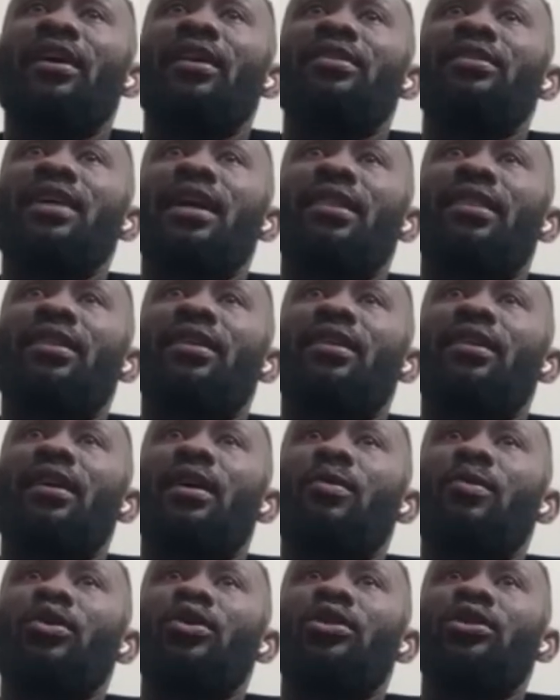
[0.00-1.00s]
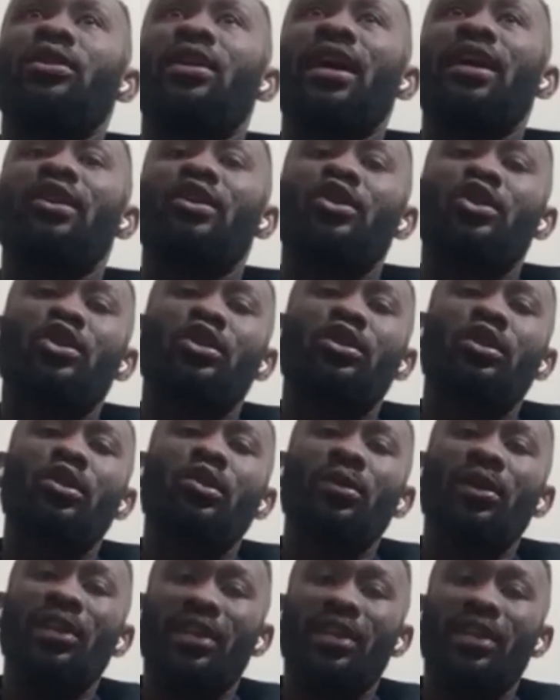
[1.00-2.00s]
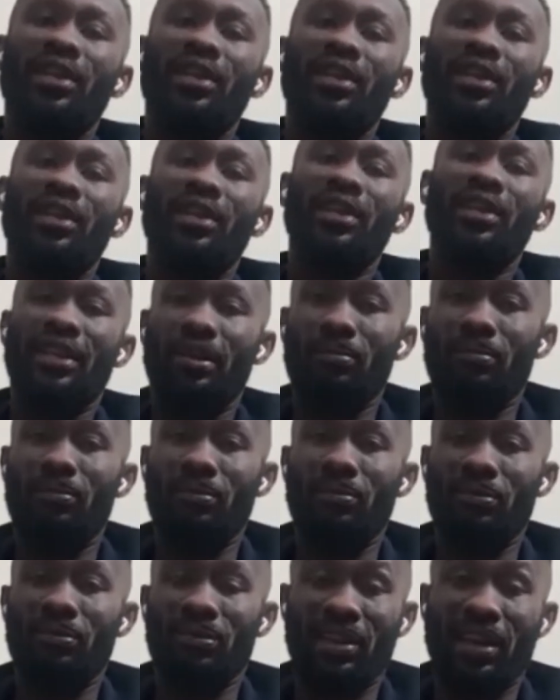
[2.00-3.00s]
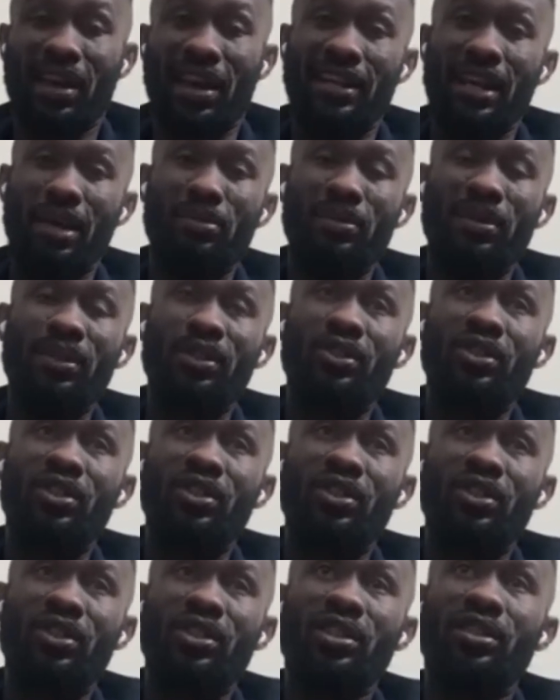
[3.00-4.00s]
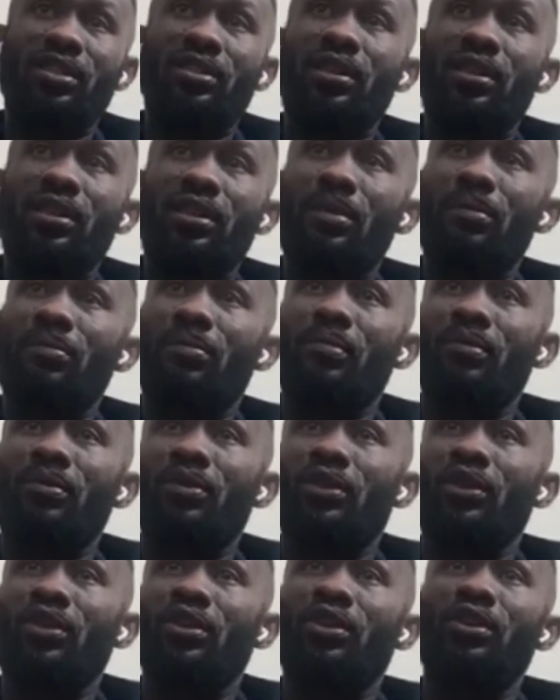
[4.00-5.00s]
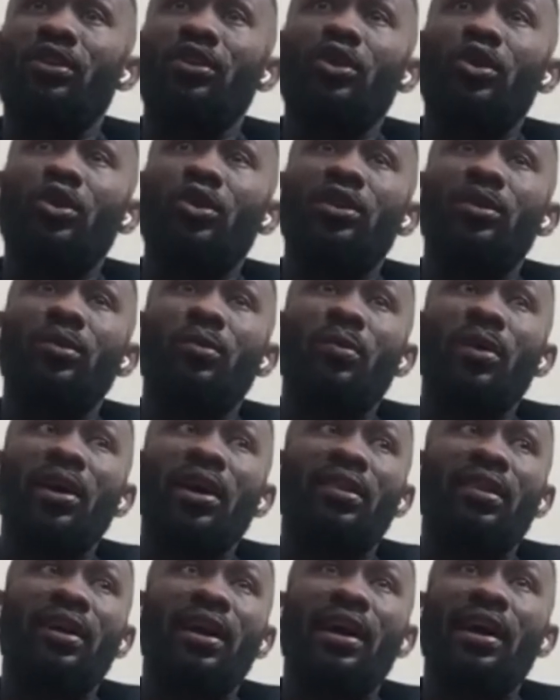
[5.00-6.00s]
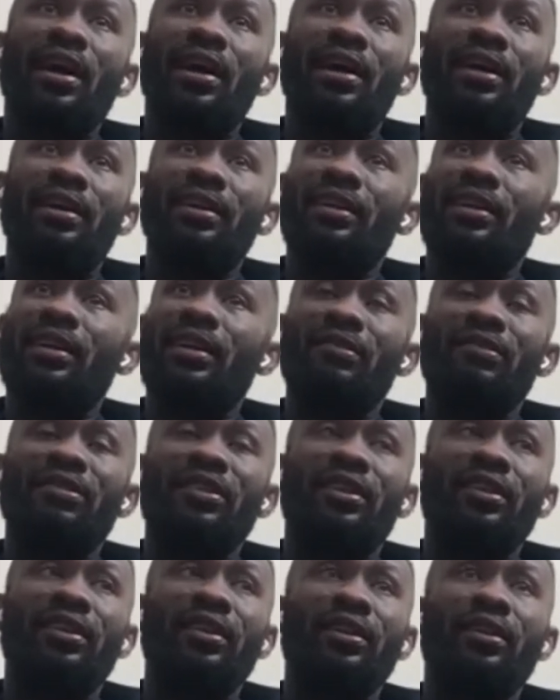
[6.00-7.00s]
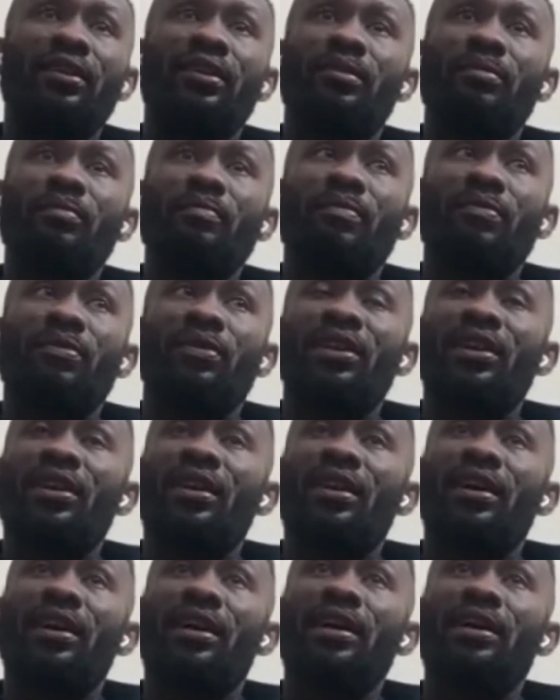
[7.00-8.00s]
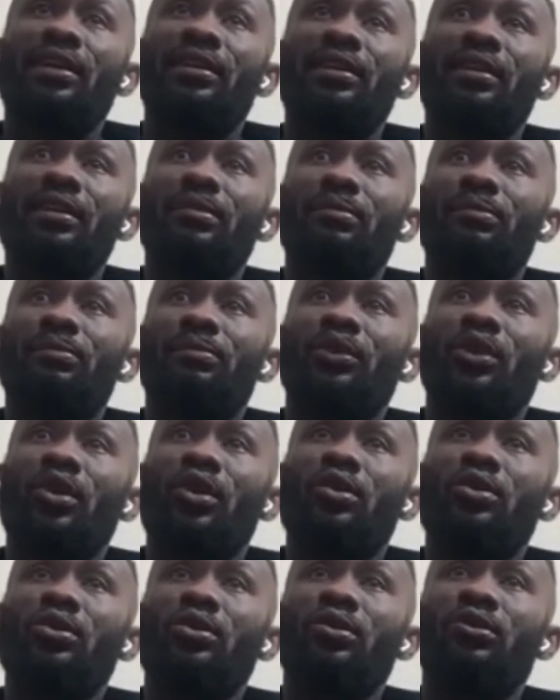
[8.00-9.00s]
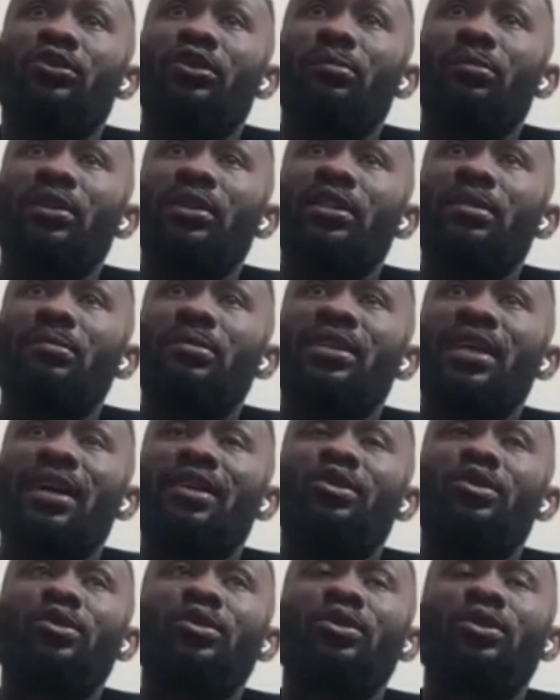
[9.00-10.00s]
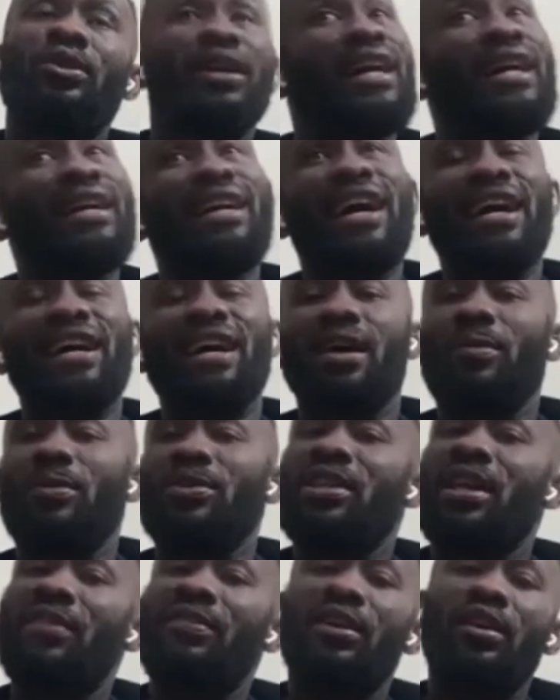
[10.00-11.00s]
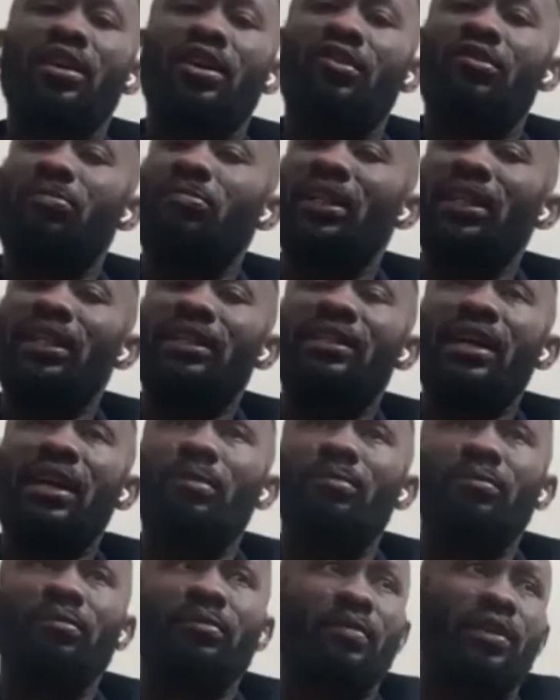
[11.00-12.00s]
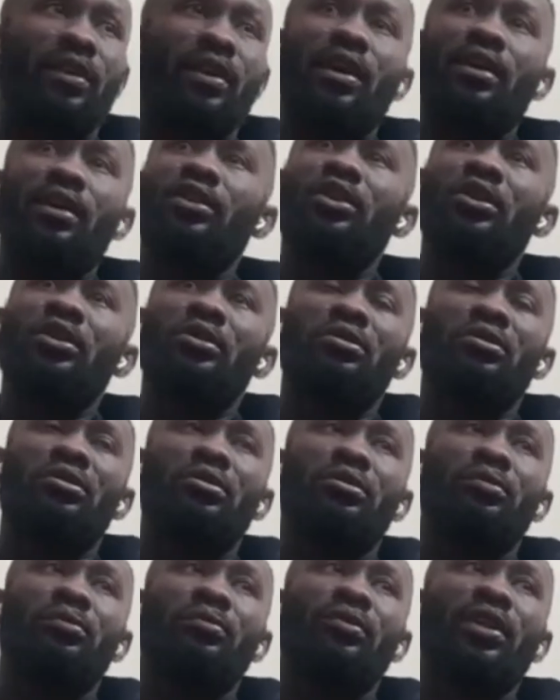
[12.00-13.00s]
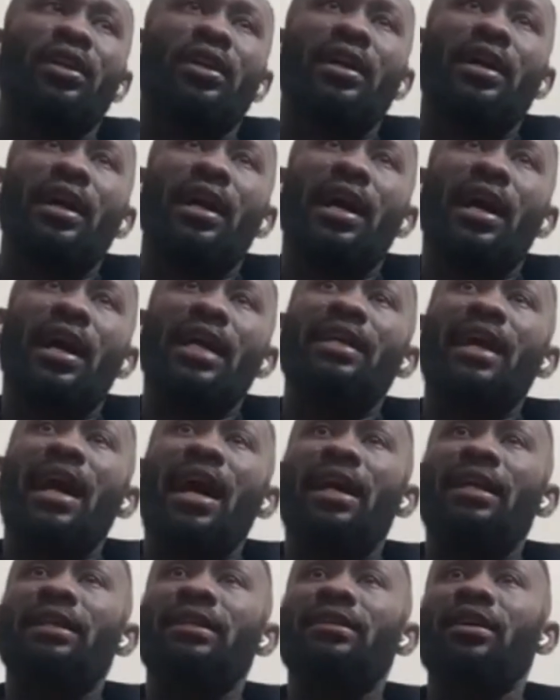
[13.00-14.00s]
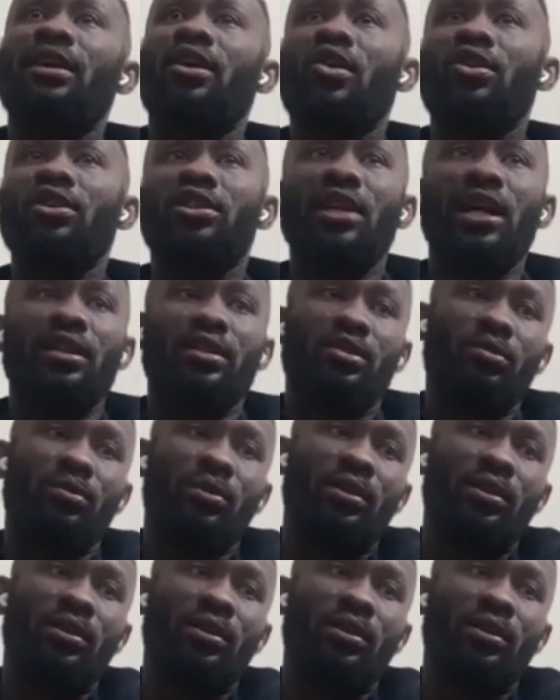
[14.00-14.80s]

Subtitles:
I think I was kind of slow in adapting to the system, you know, the weather and everything. And also from the team side too, I wasn't having a lot of playing time, you know. I had a year contract with